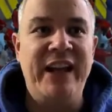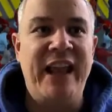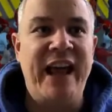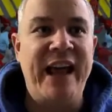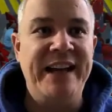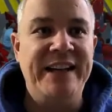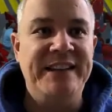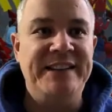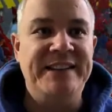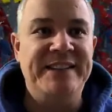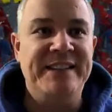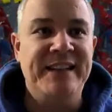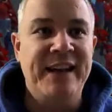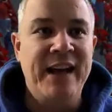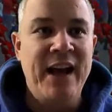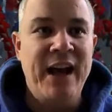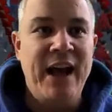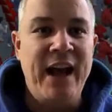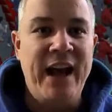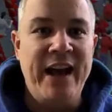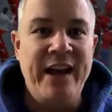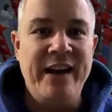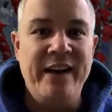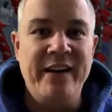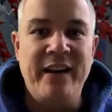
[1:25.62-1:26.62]
late
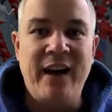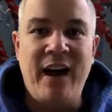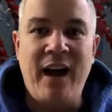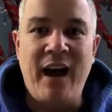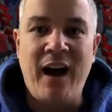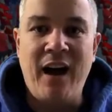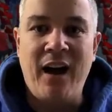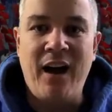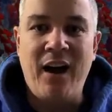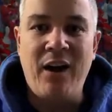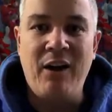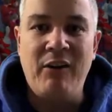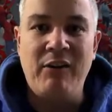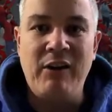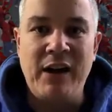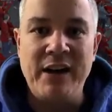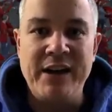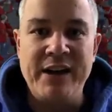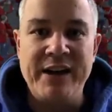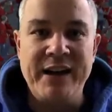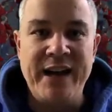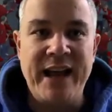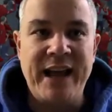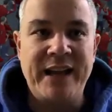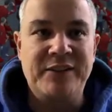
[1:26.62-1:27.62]
in our
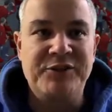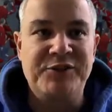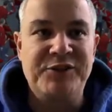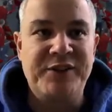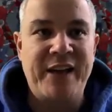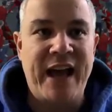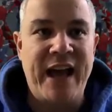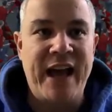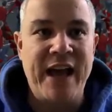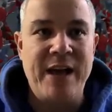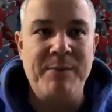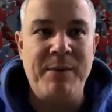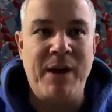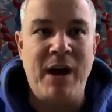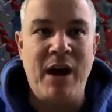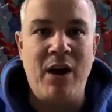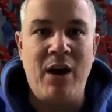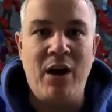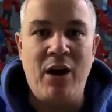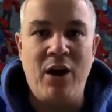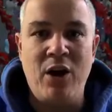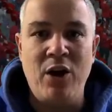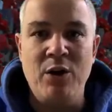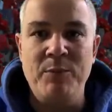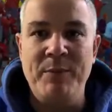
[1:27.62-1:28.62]
next game at
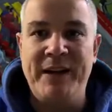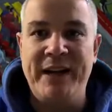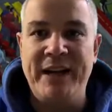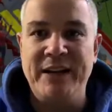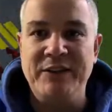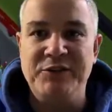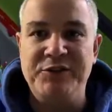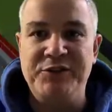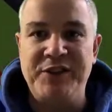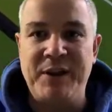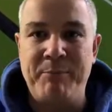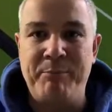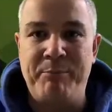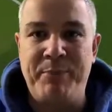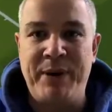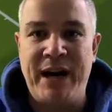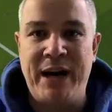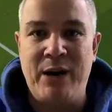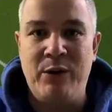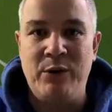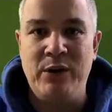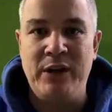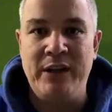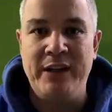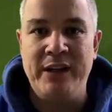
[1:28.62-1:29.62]
home against
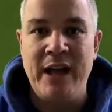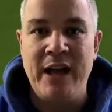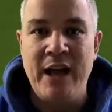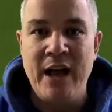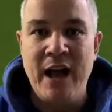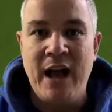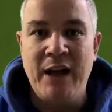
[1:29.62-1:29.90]
Sampaoli.